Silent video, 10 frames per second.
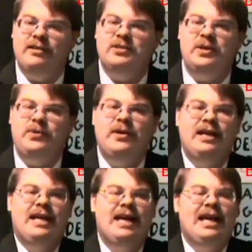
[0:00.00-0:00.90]
So
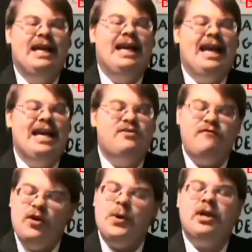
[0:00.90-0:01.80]
it's
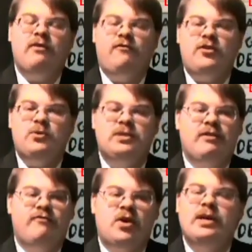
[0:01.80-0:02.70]
very
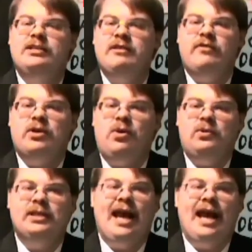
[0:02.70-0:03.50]
confusing, very difficult,